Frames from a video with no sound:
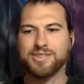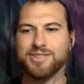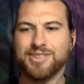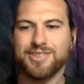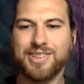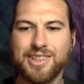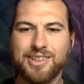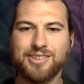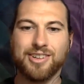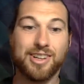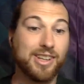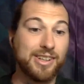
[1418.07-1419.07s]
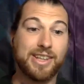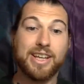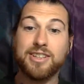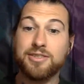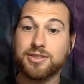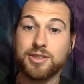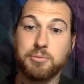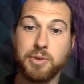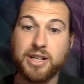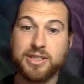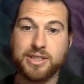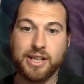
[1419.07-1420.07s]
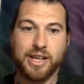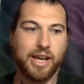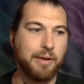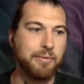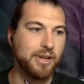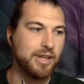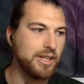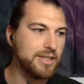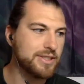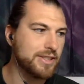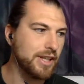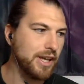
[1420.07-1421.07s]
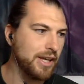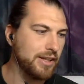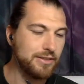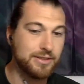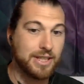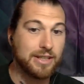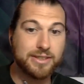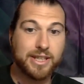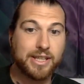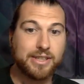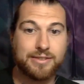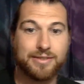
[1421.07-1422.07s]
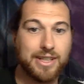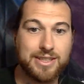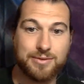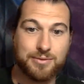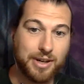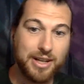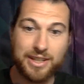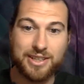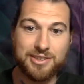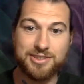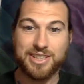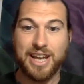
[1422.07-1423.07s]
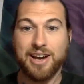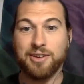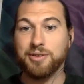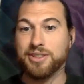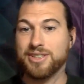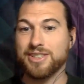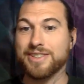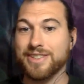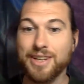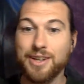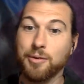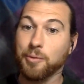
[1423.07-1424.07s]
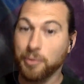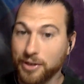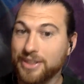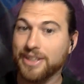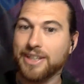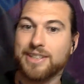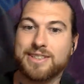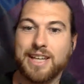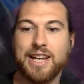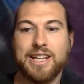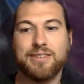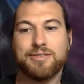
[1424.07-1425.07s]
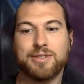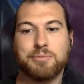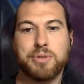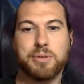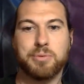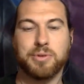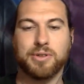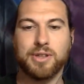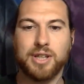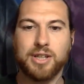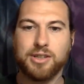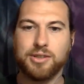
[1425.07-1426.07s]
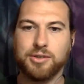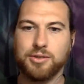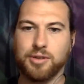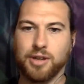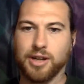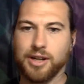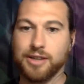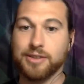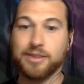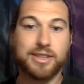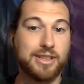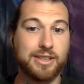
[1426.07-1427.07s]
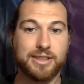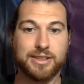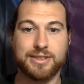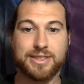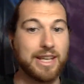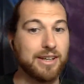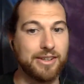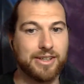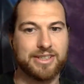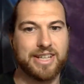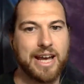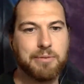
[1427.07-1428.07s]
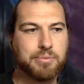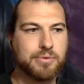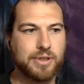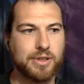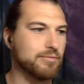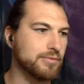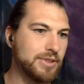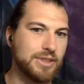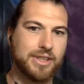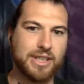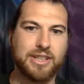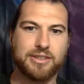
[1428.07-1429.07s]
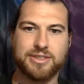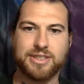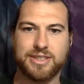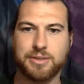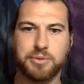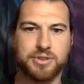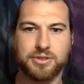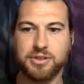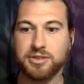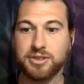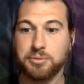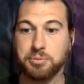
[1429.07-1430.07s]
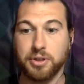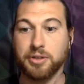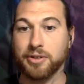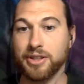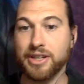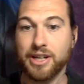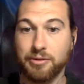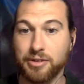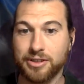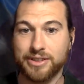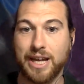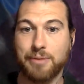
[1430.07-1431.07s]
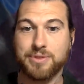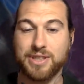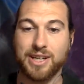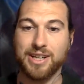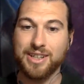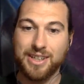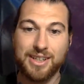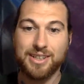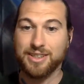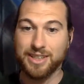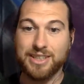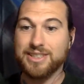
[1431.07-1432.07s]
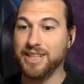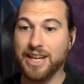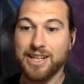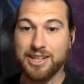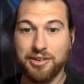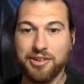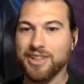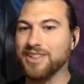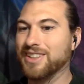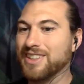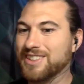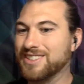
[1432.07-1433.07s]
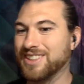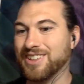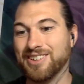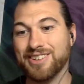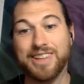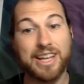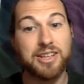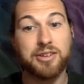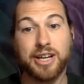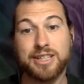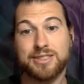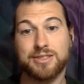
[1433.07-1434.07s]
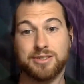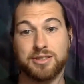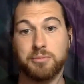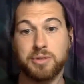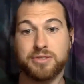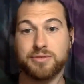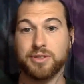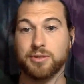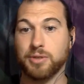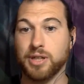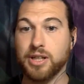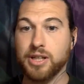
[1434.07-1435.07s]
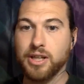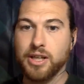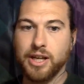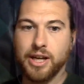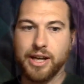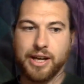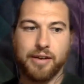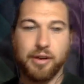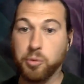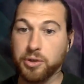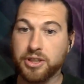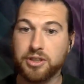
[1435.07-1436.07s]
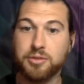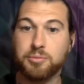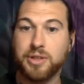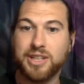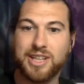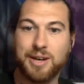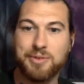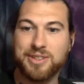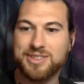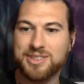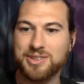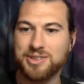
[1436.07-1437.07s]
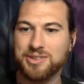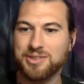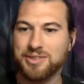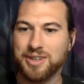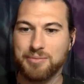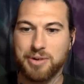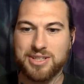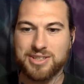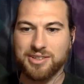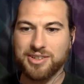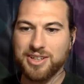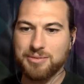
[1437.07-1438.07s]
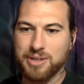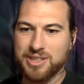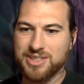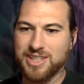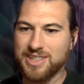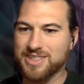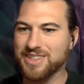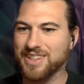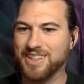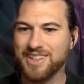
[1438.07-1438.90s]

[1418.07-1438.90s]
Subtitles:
cool. Well, thank you so much. I mean, it sounds like it's ready to use now, which is really exciting for people who are looking to scale their dApp. The ecosystem has grown to the point where there are real dApps that need to get going. So thank you guys so much for your work. Will you be coming to Barcelona on March 6th?